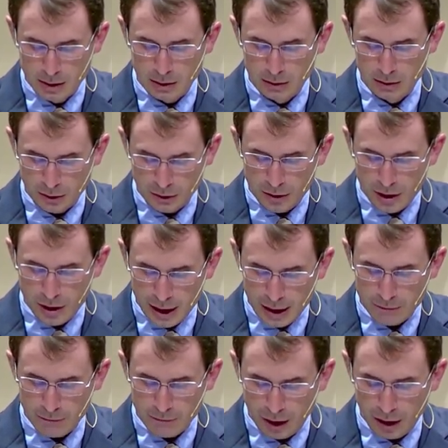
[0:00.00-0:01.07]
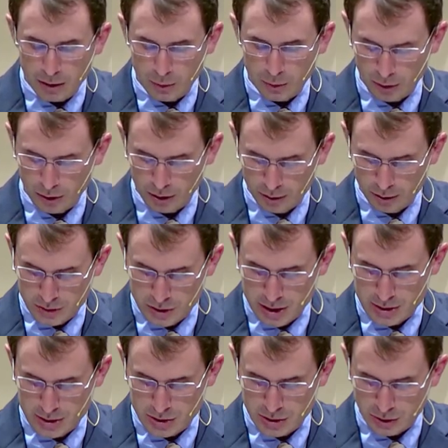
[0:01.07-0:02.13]
learning follower of
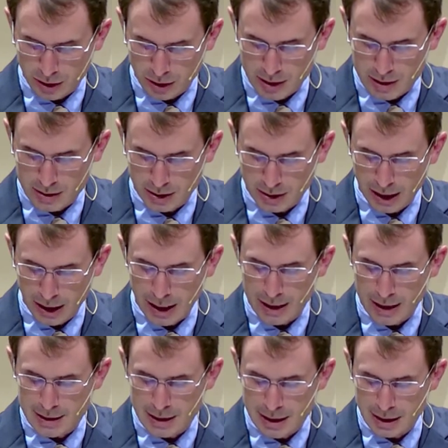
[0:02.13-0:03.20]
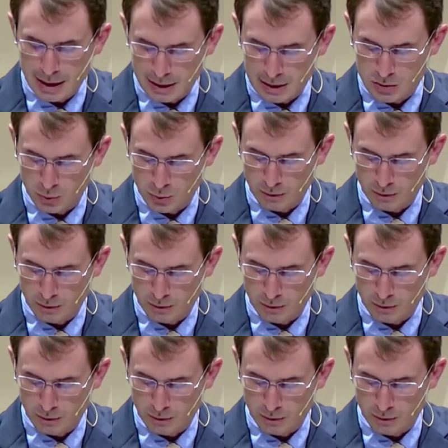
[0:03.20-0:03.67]
Jesus Christ as he is